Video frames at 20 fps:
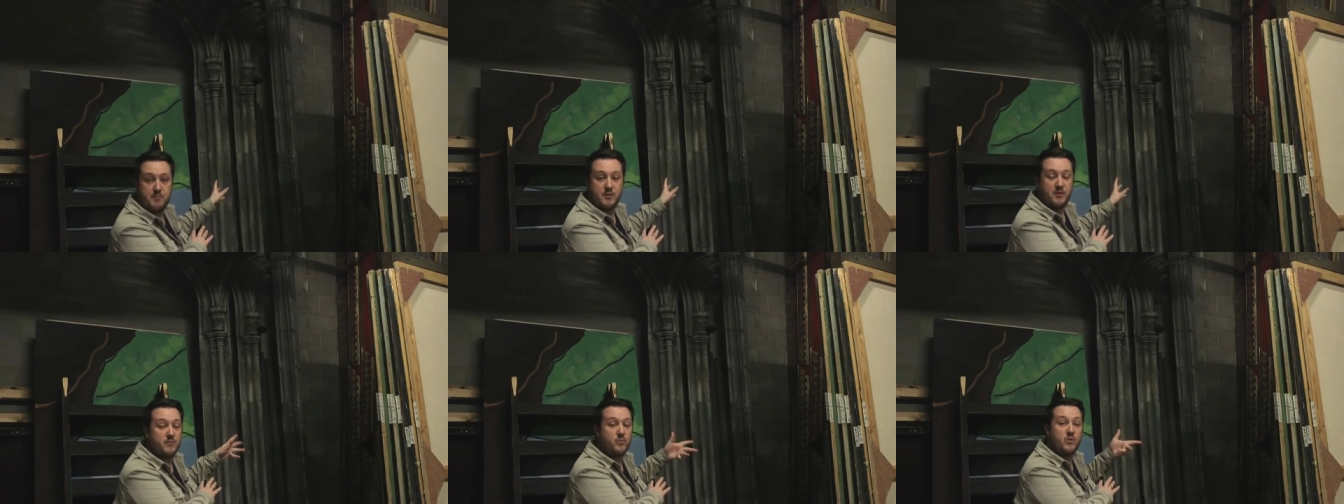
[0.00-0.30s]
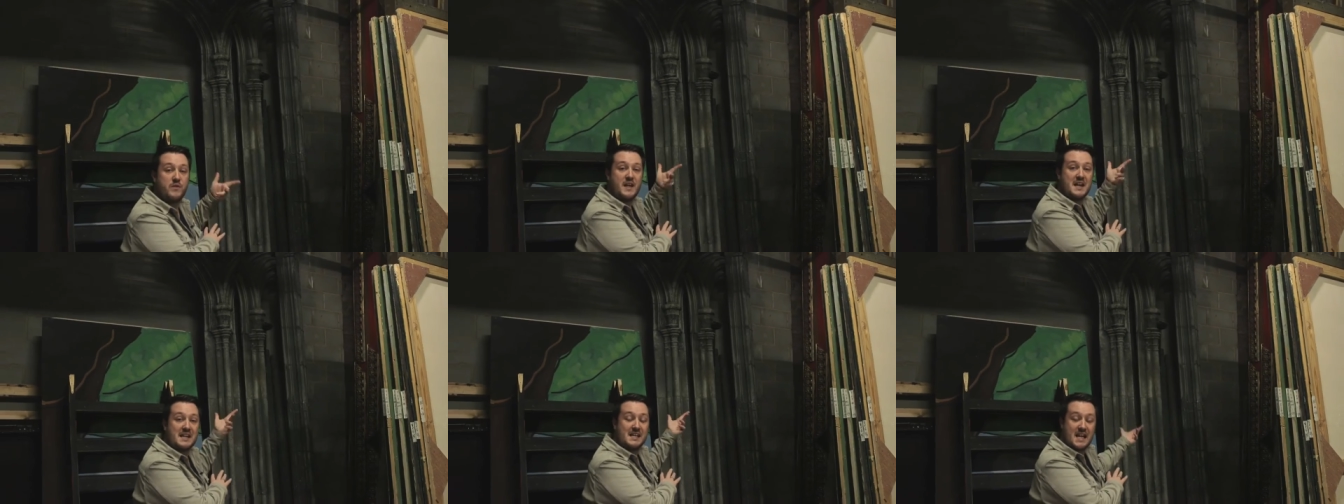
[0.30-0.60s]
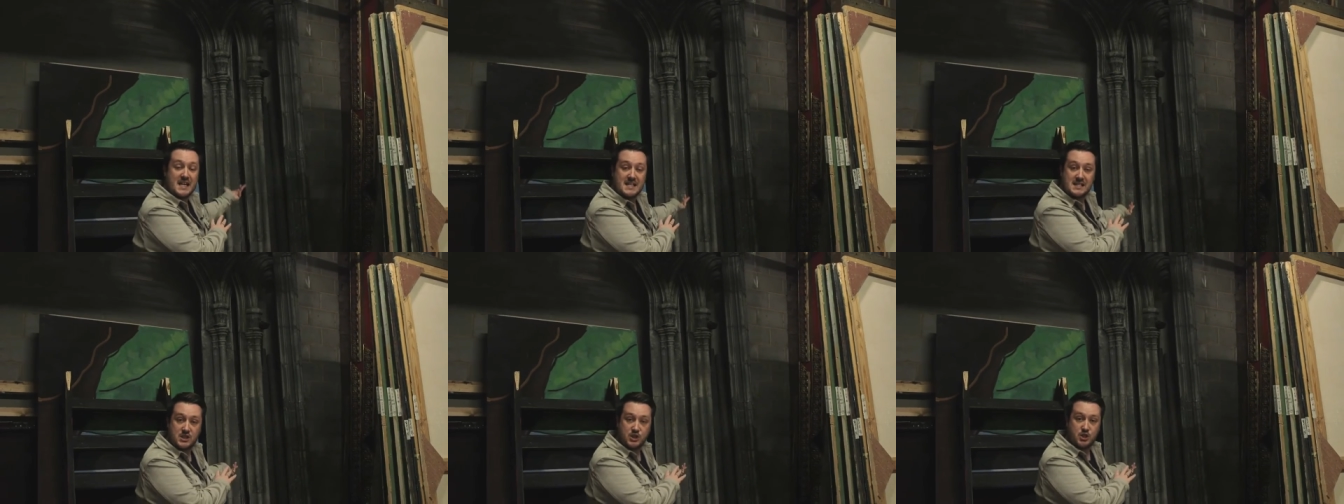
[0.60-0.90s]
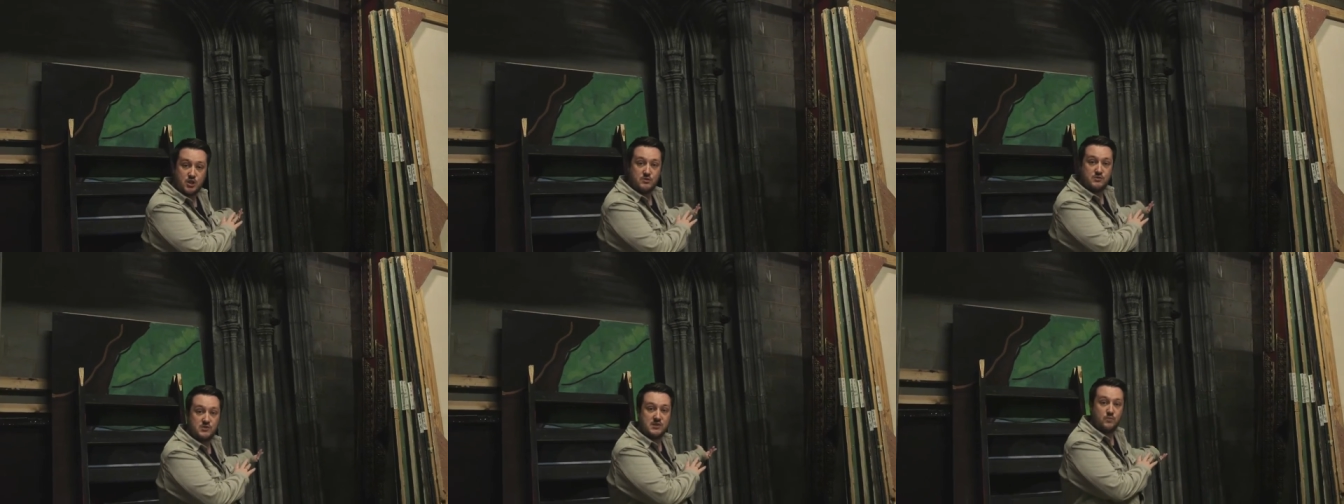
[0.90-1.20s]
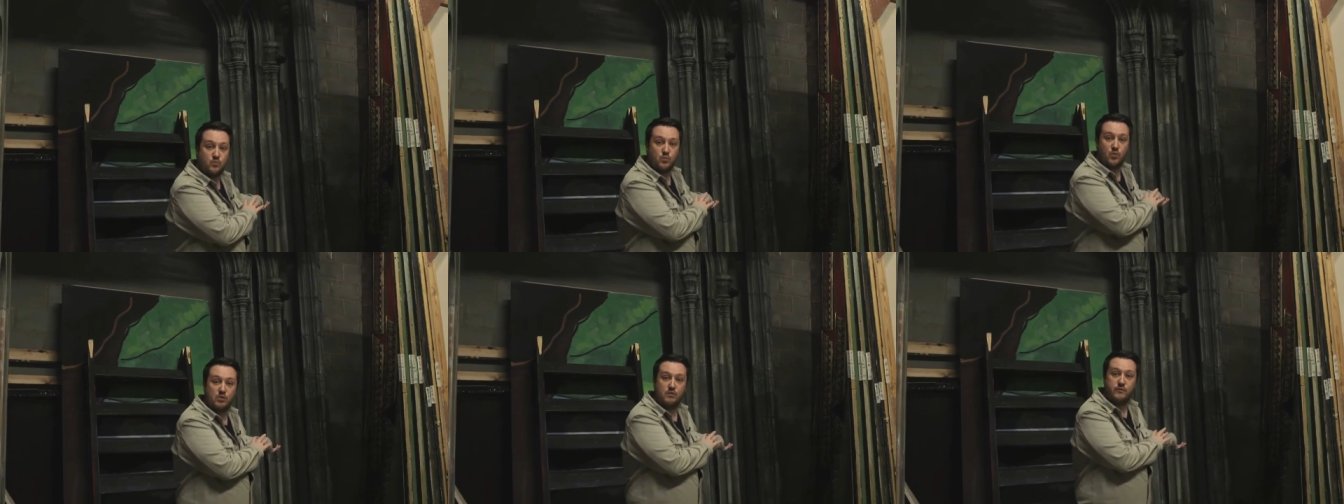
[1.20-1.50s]
but were then later used
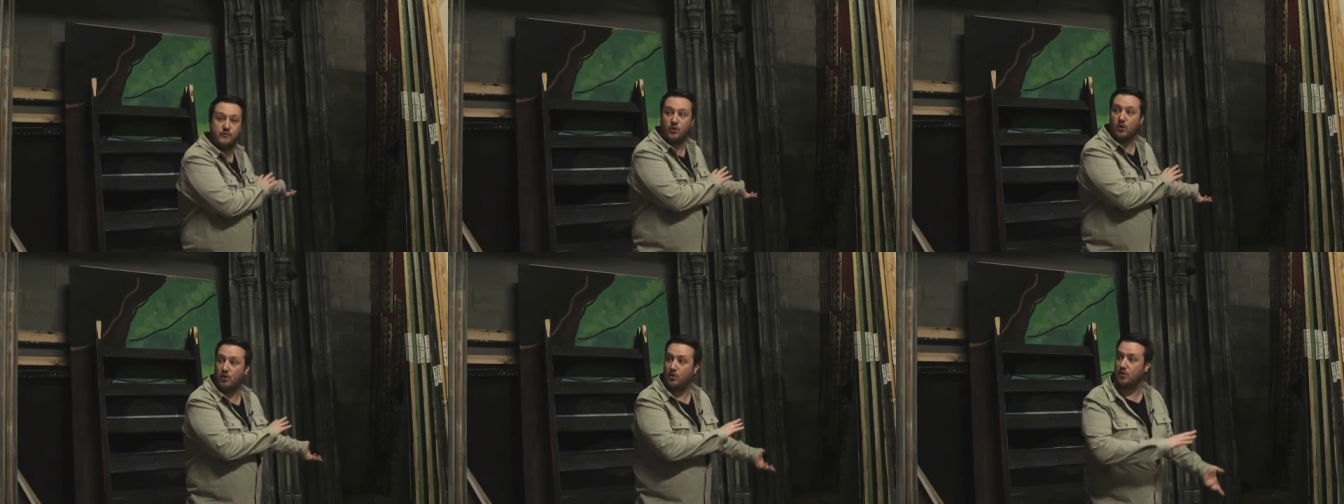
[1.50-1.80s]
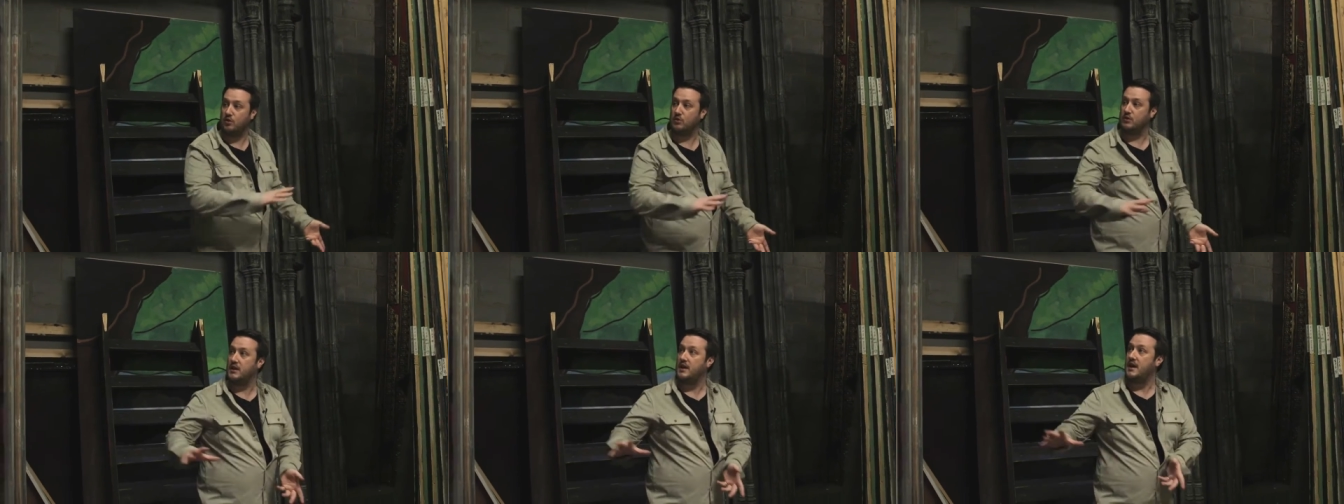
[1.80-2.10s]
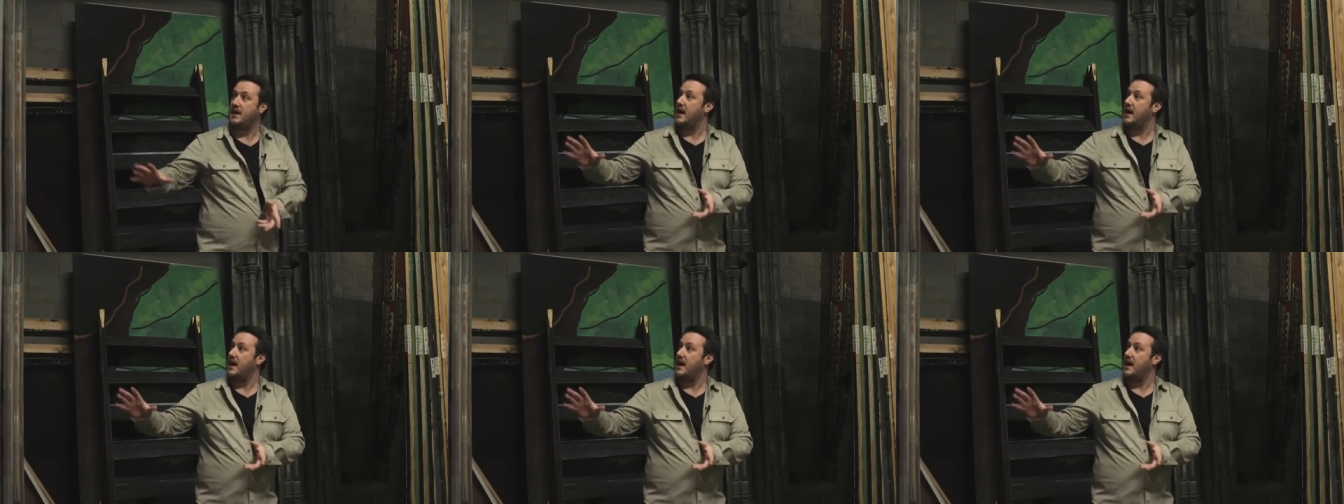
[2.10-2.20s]
in Wolf Hall,